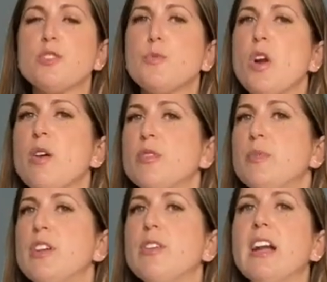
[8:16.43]
bra would
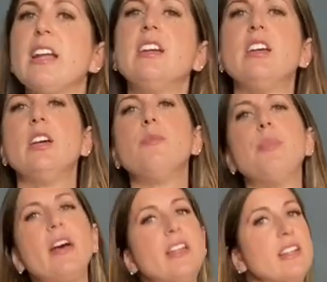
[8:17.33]
be great,
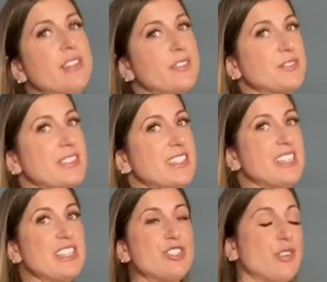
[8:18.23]
but really
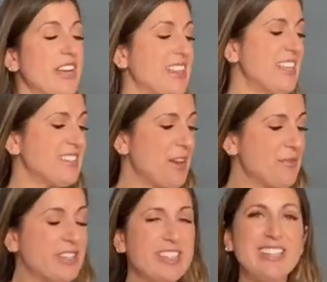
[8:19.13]
enjoying these.
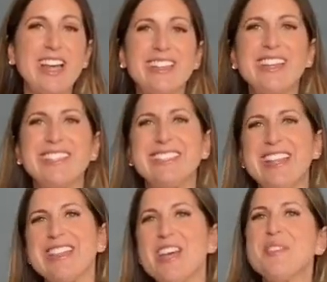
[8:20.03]
I'm really glad they
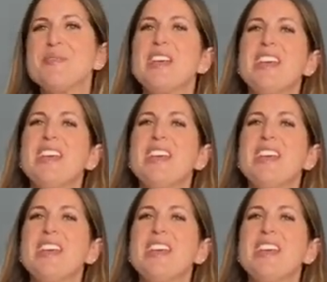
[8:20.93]
sent them.